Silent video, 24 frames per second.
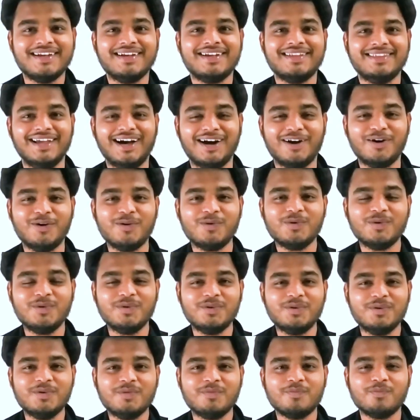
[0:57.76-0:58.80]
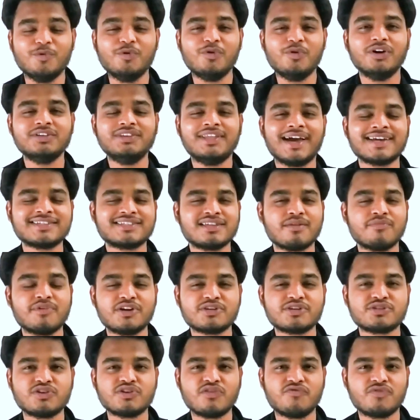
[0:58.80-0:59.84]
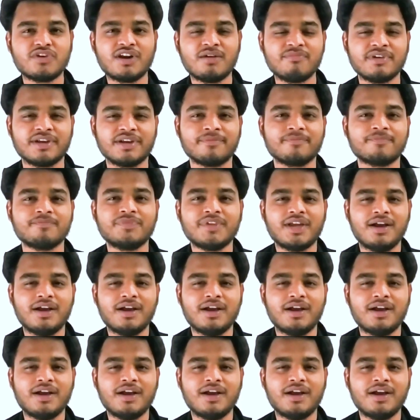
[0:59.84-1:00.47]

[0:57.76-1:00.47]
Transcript: Now, Move on the examination of clubbing.